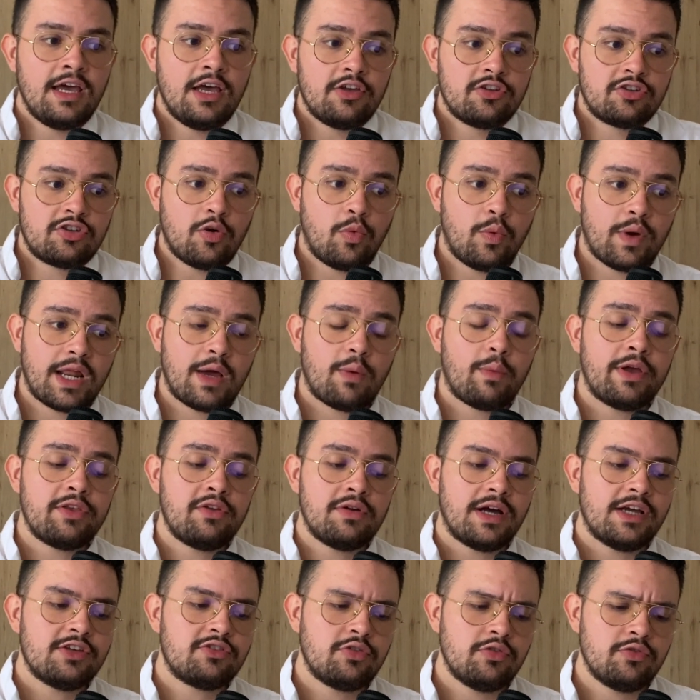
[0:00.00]
So what I want you
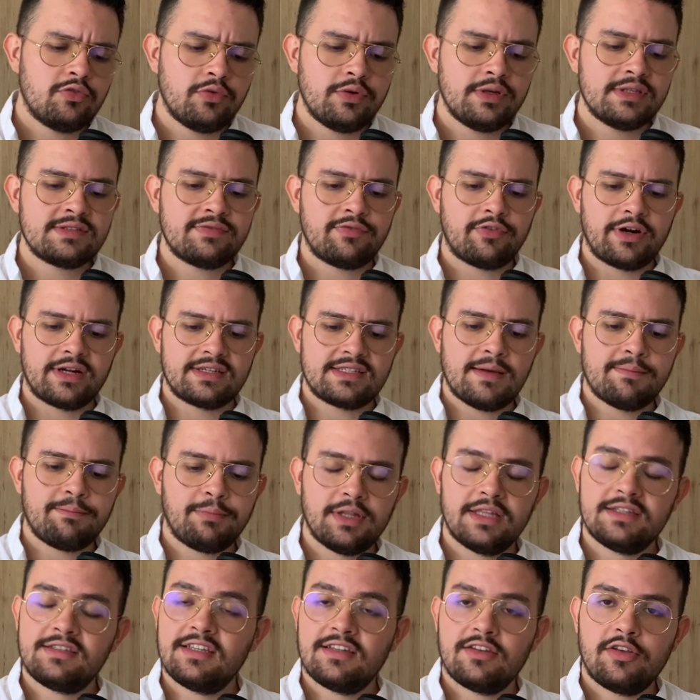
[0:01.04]
guys to do is, for example,
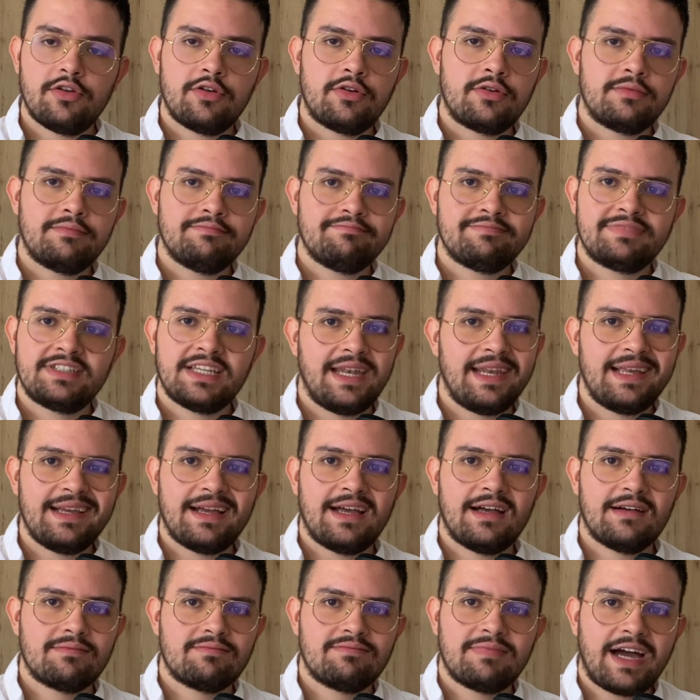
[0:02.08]
let's say that you're selling
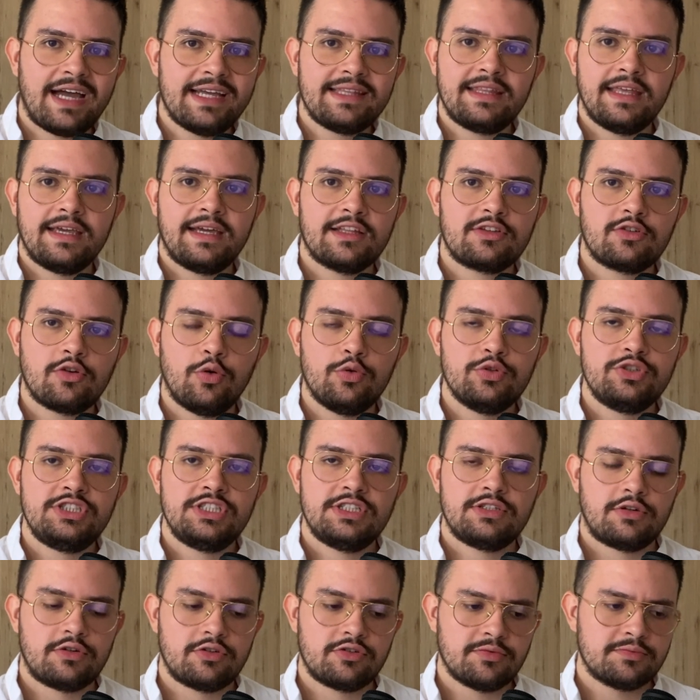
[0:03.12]
a high ticket
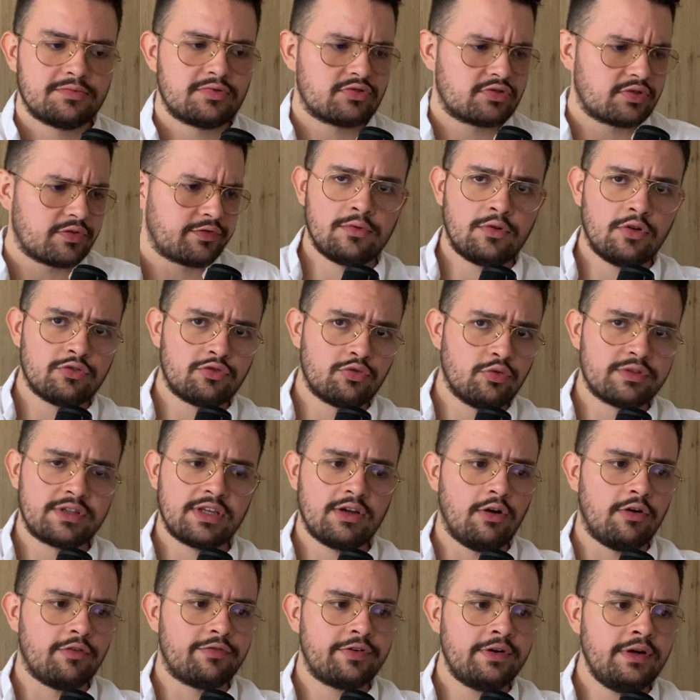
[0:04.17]
coaching or some sort of consulting
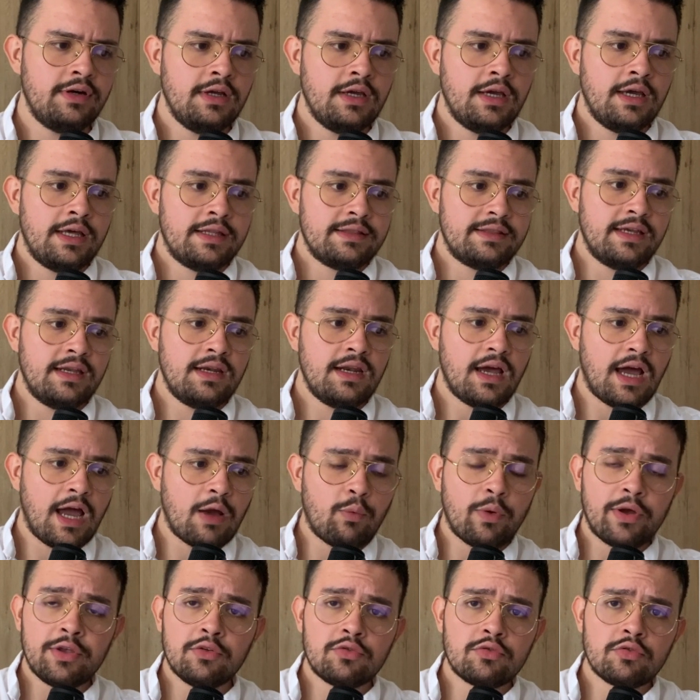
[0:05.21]
offer, then I
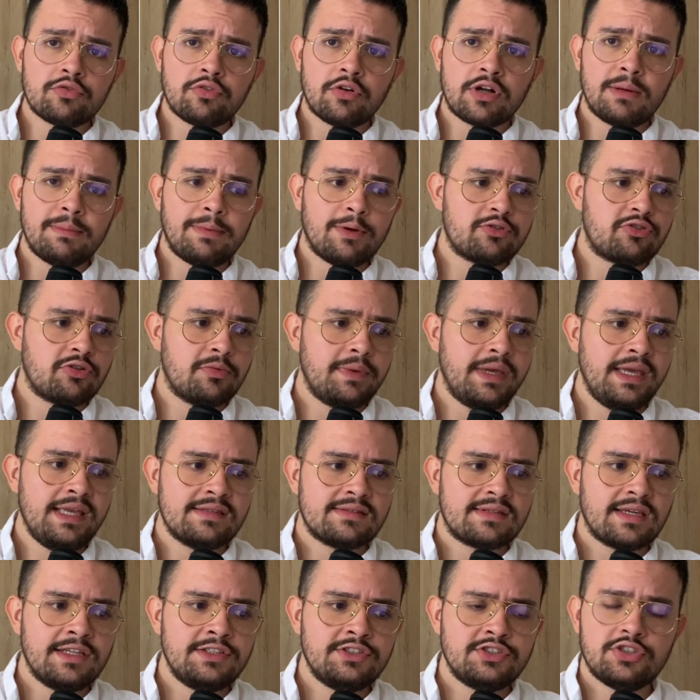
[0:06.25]
want you to talk about some
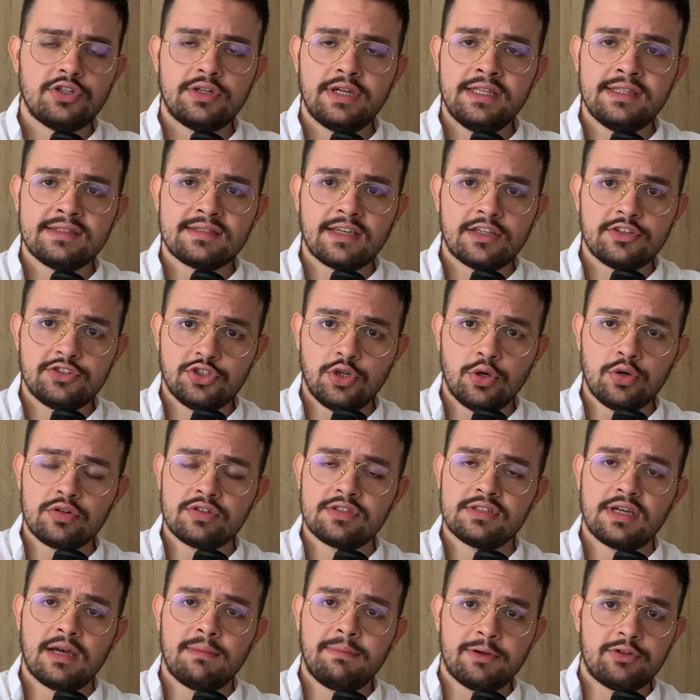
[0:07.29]
inside
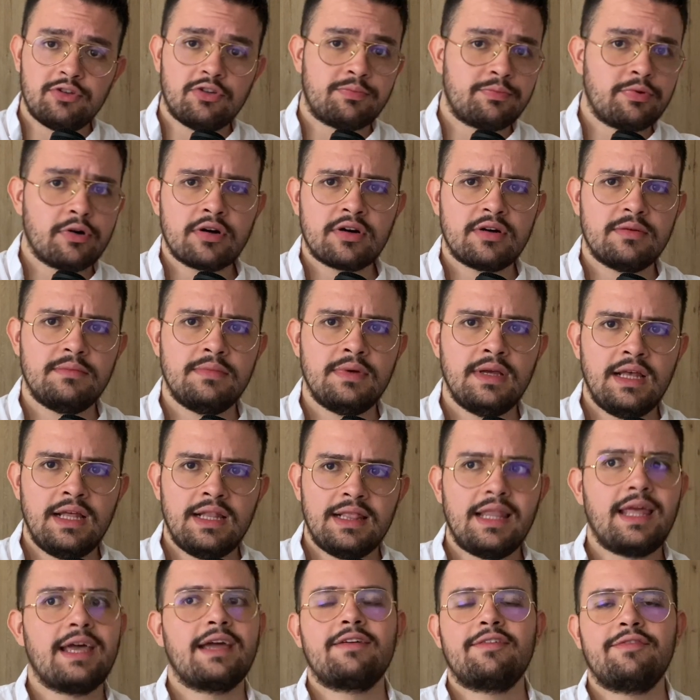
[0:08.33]
jokes about your program.
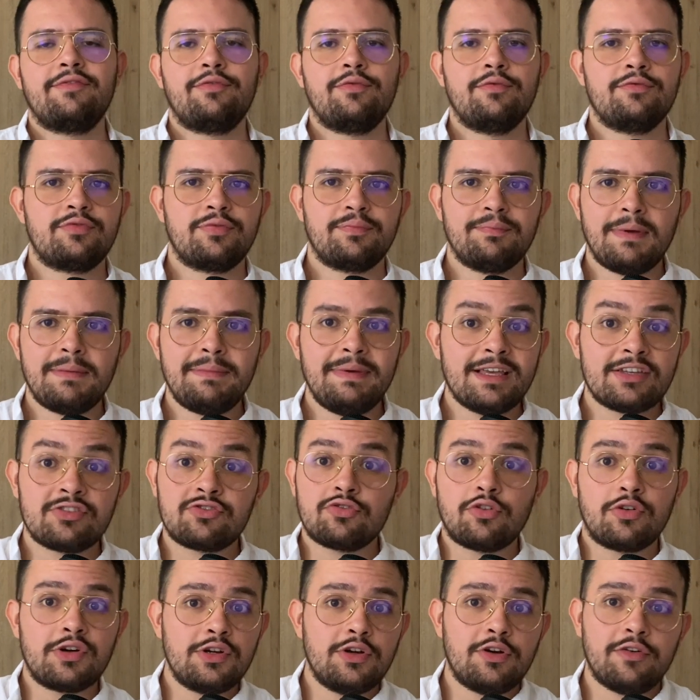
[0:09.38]
Like maybe a
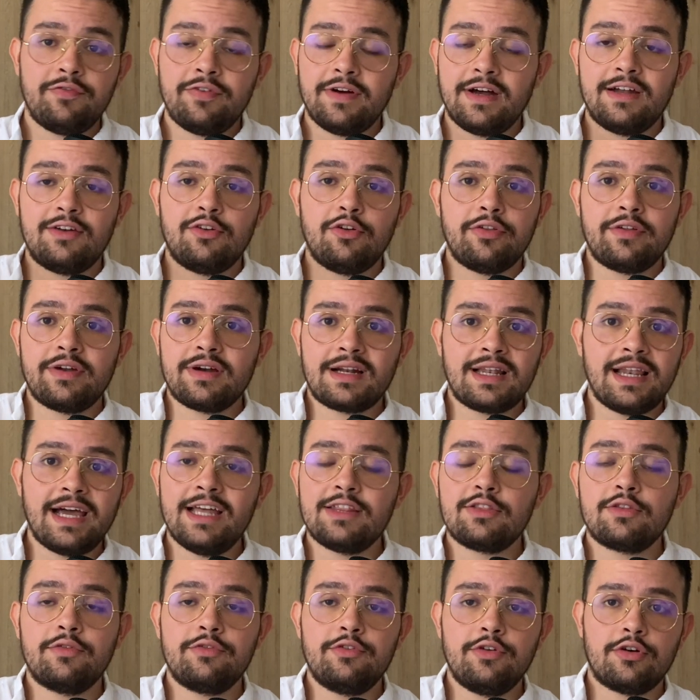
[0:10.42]
story of another
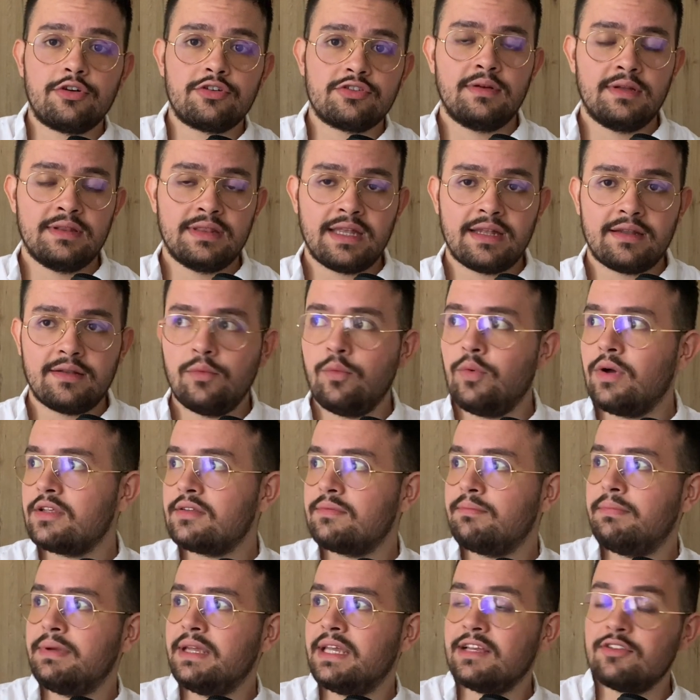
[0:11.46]
client of yours that was
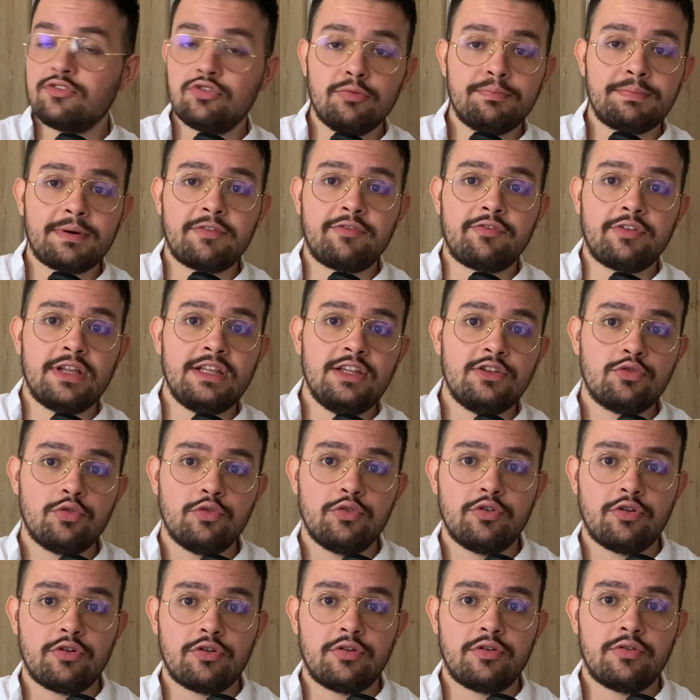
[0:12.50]
being super friendly to
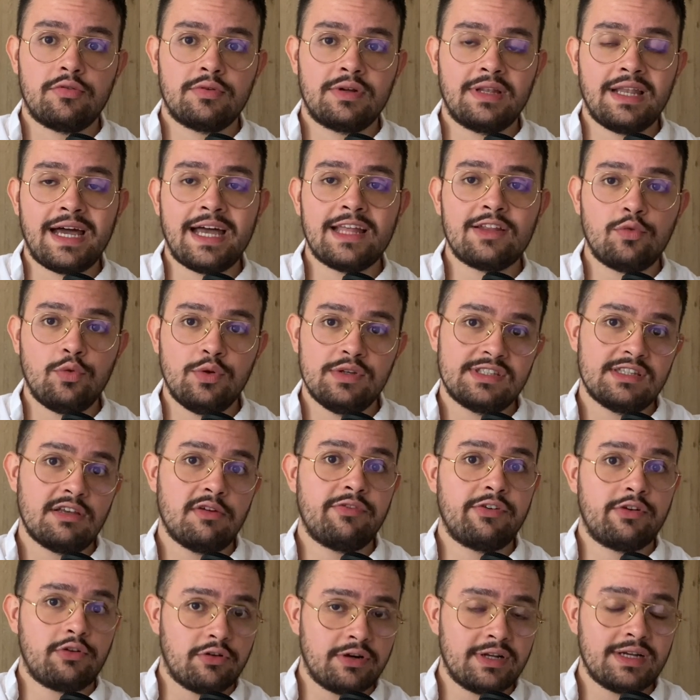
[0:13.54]
your client who is now
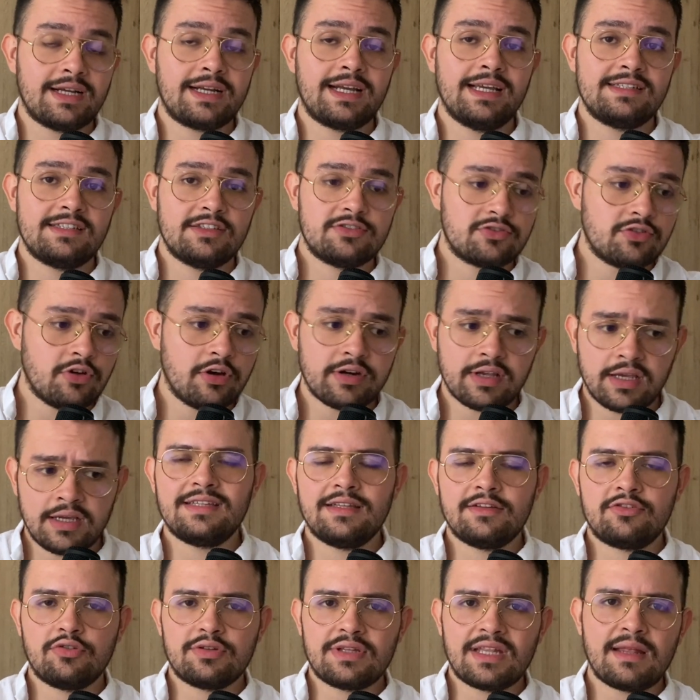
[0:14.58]
recording a case study,
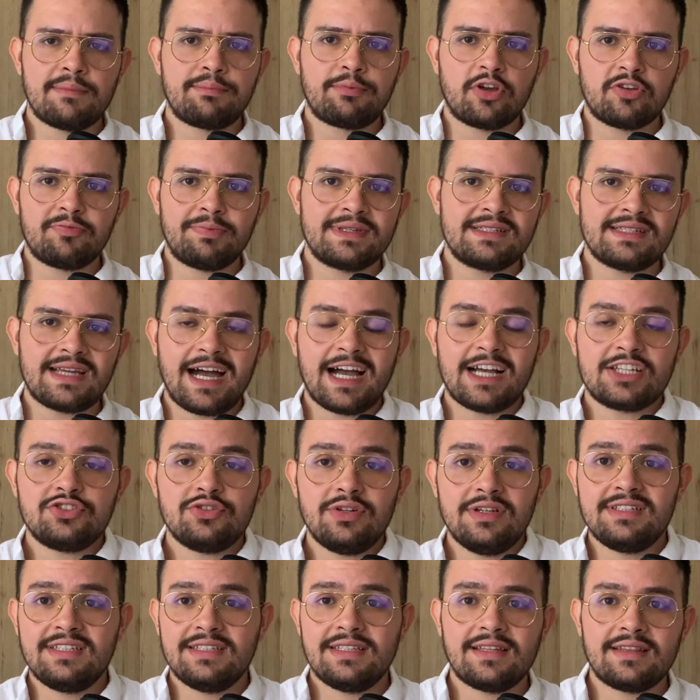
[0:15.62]
so that the prospects
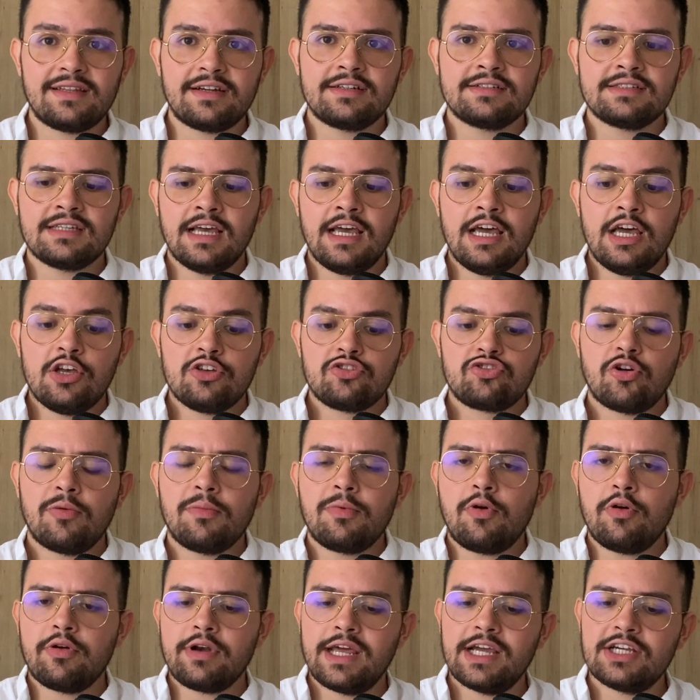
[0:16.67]
actually see that there's some
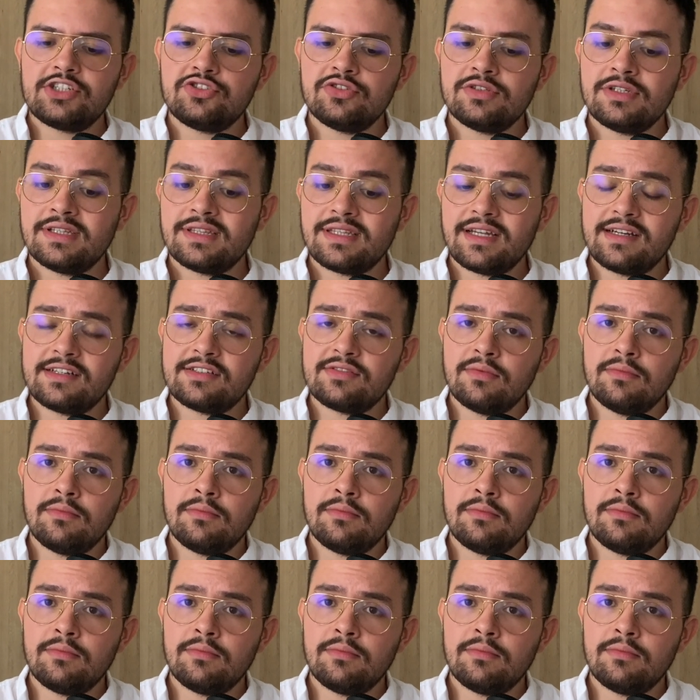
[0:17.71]
connection and there's